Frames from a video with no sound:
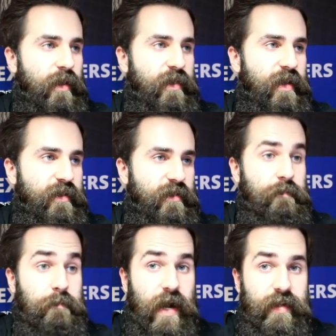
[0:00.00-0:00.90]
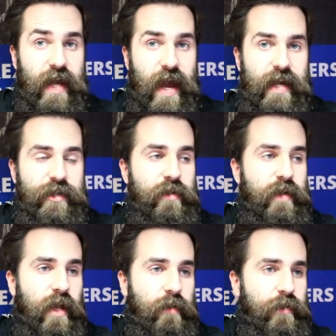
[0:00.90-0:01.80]
this might
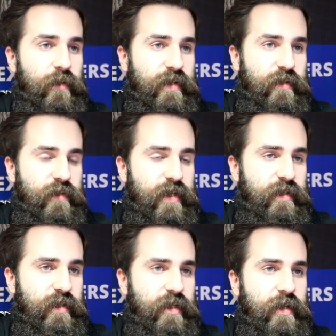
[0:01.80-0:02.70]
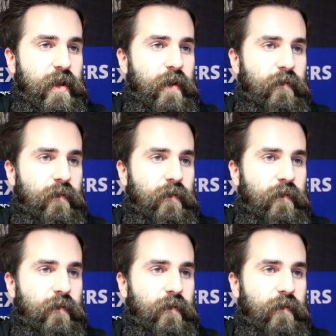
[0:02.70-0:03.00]
actually help you, as you can see.